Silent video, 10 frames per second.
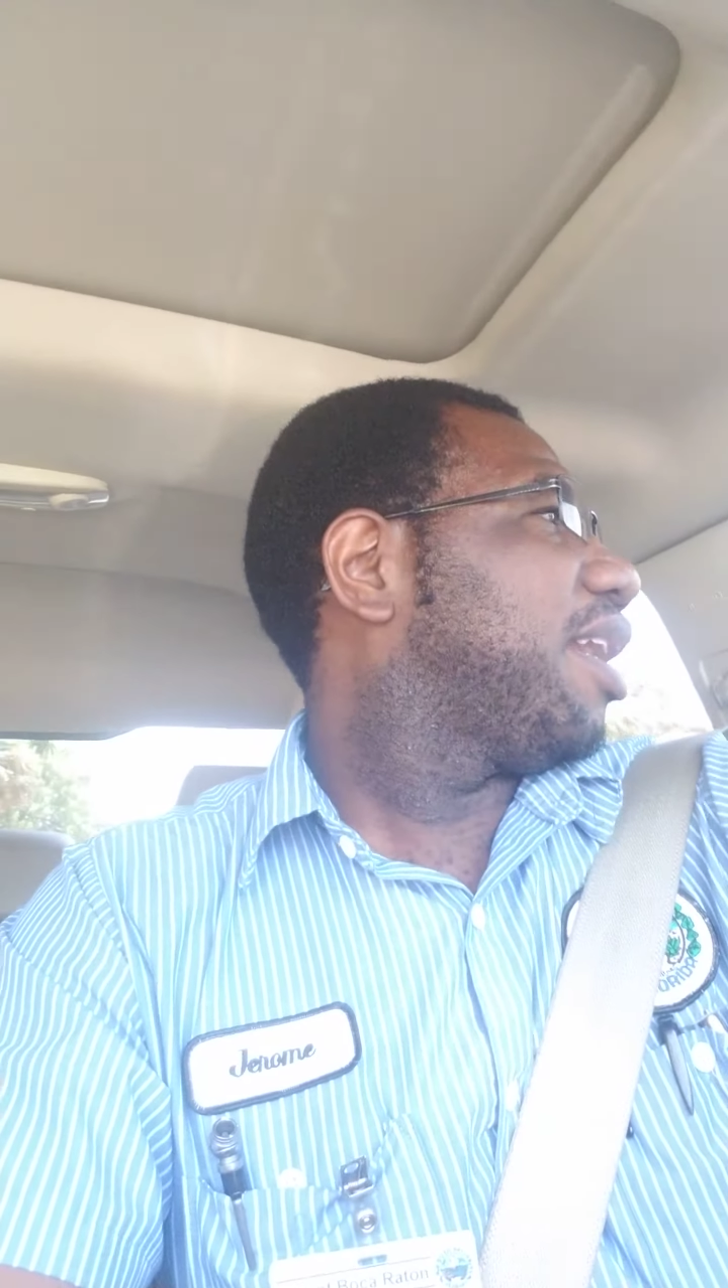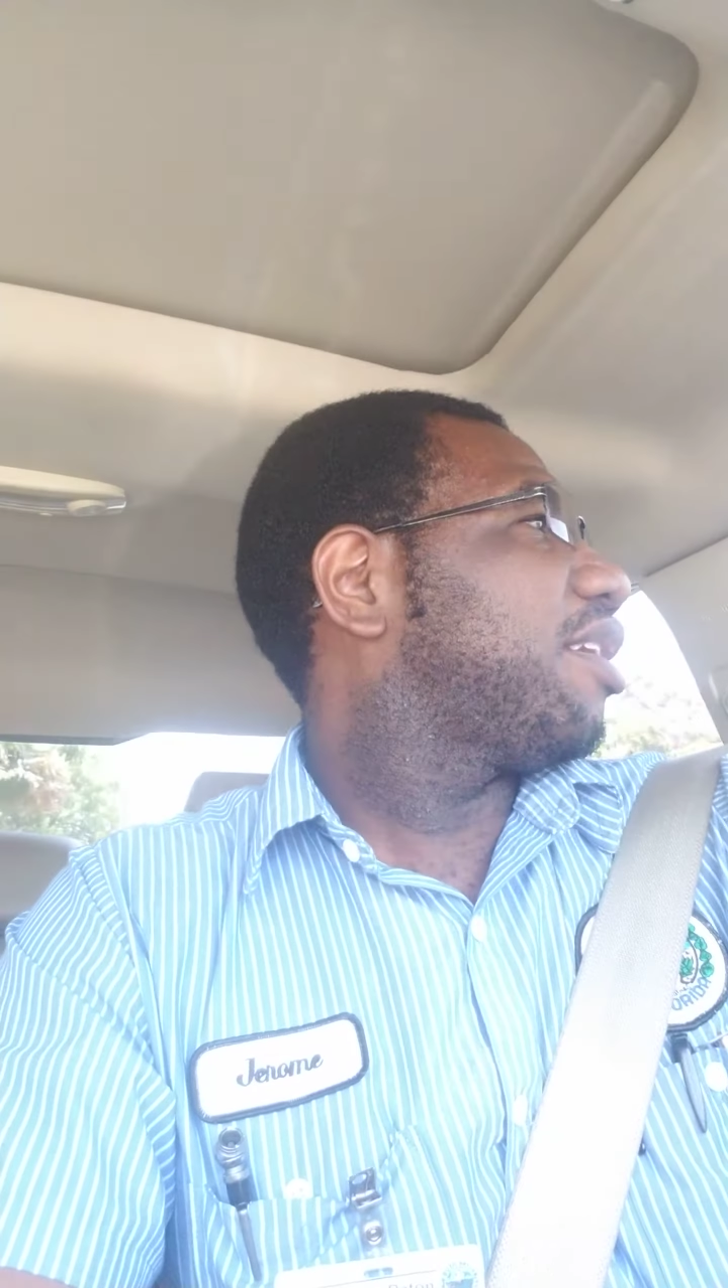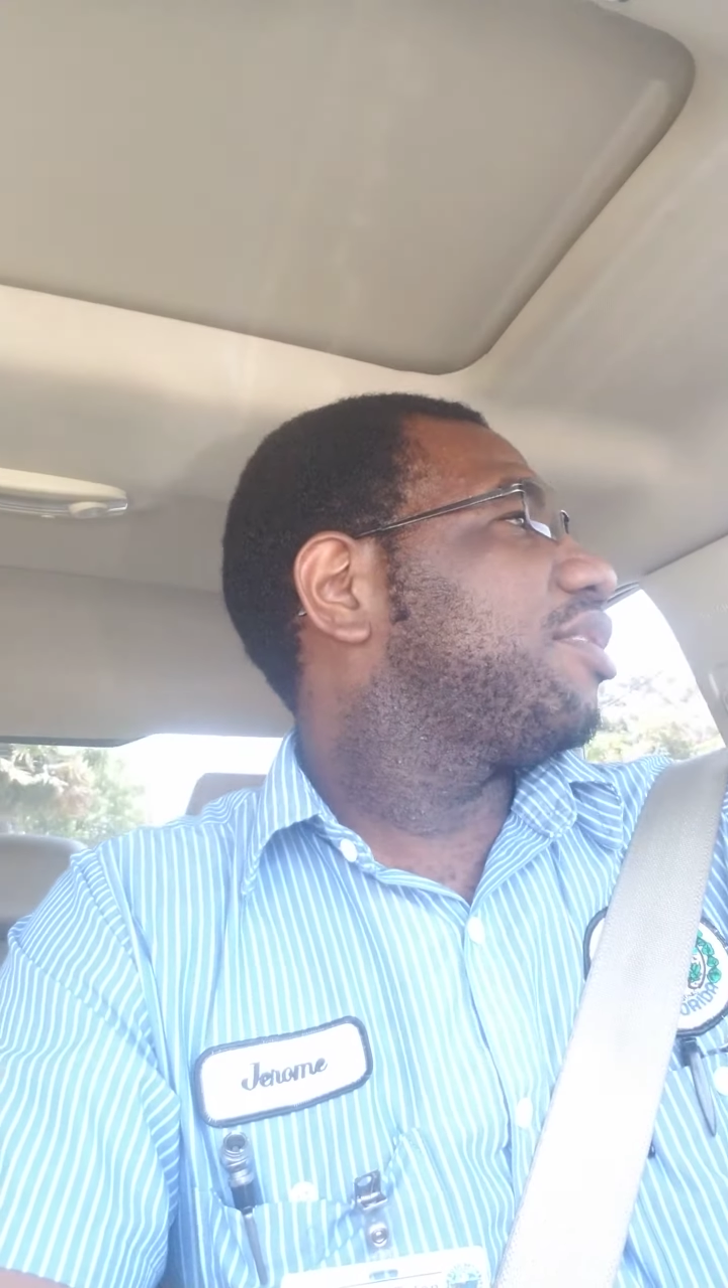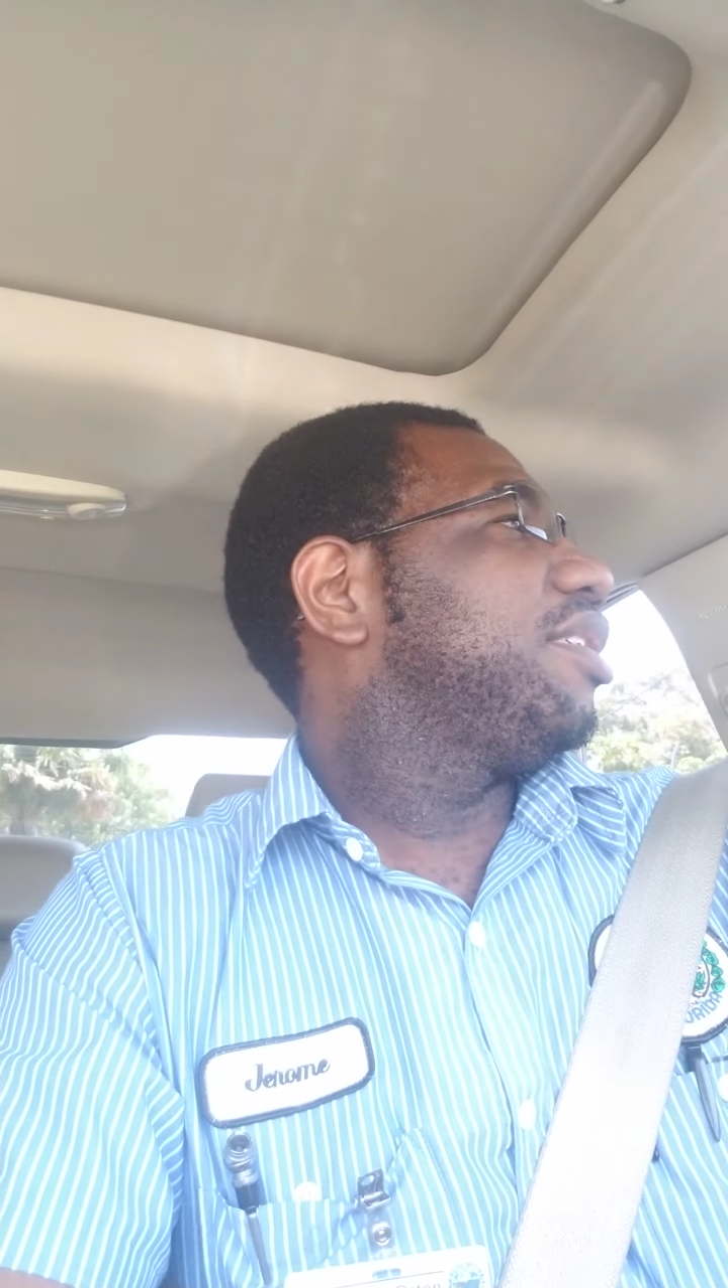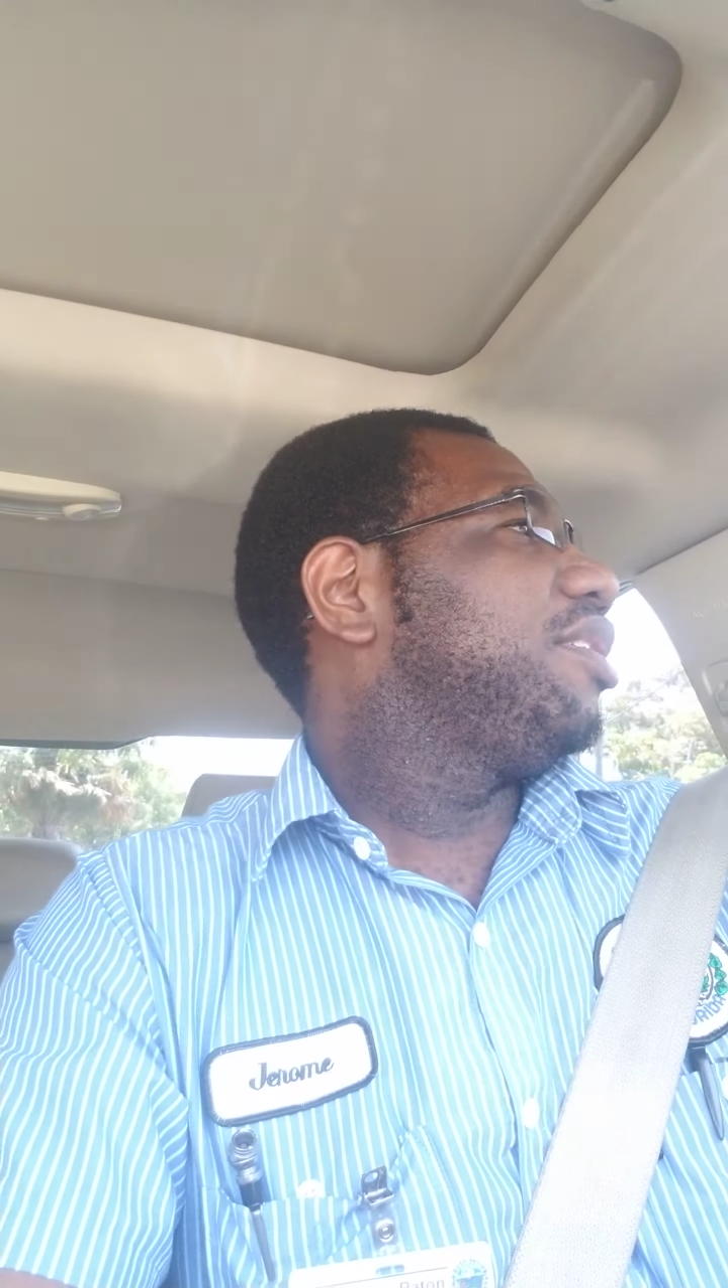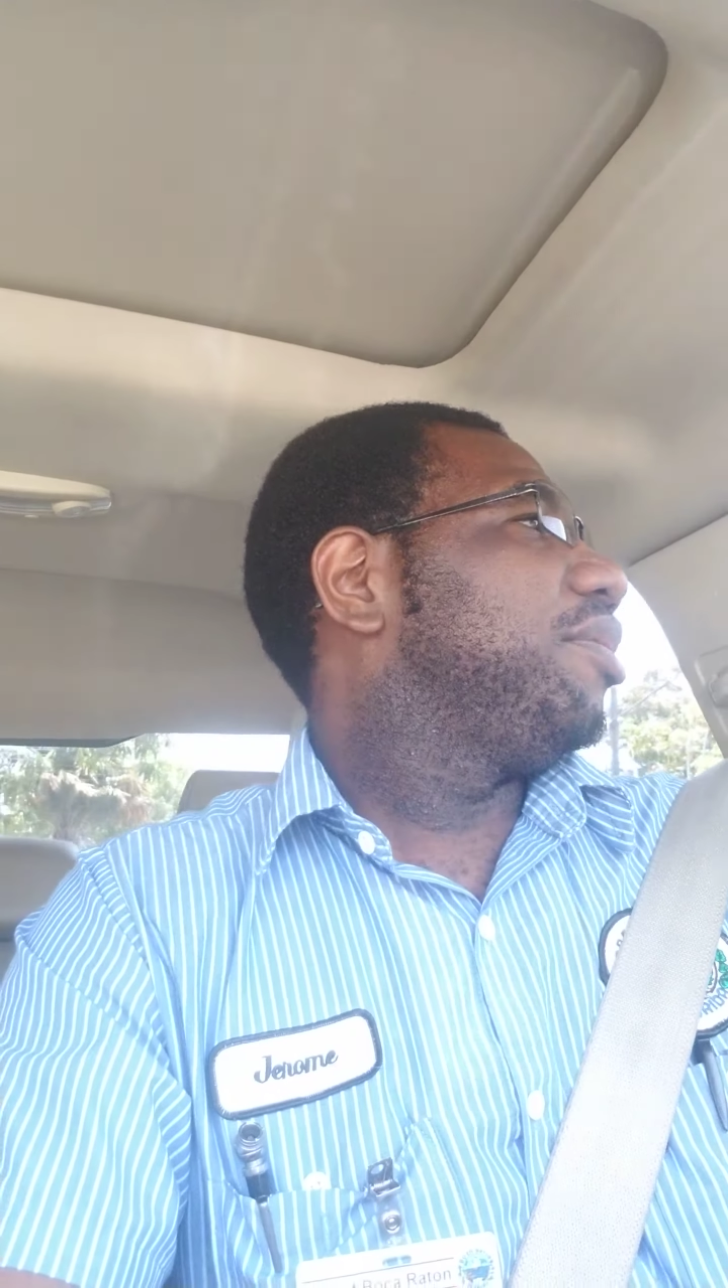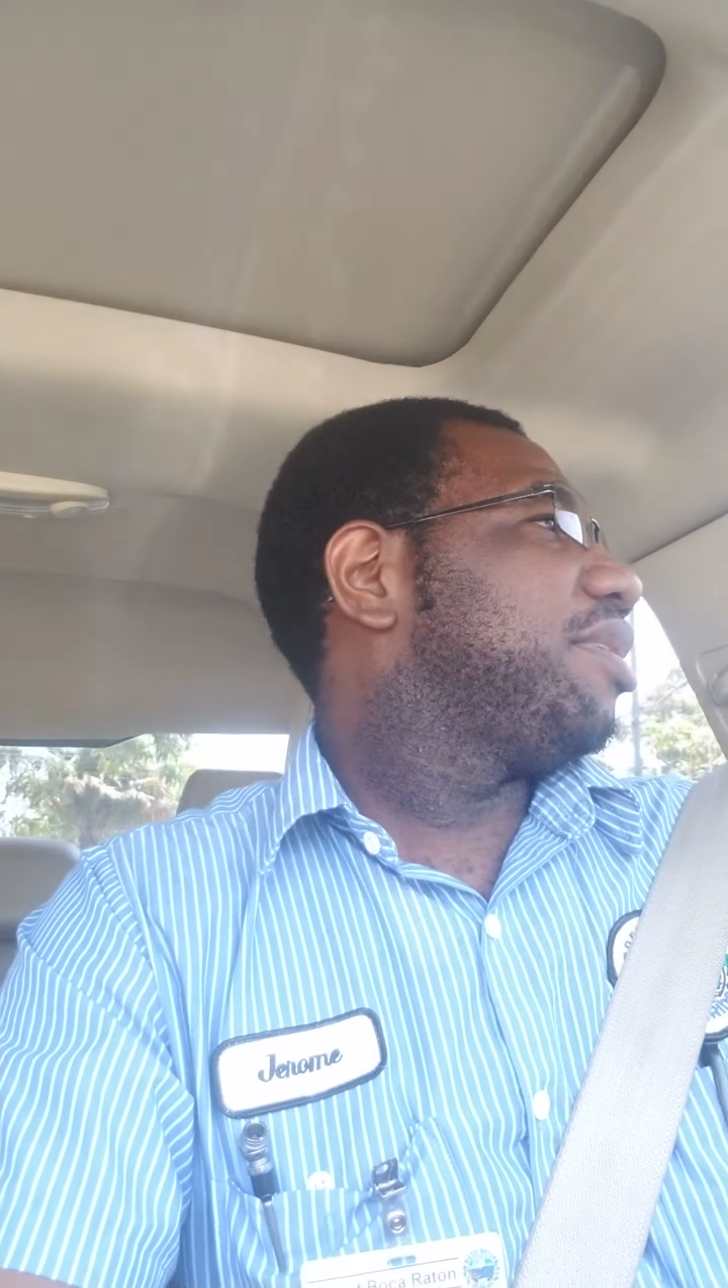actually do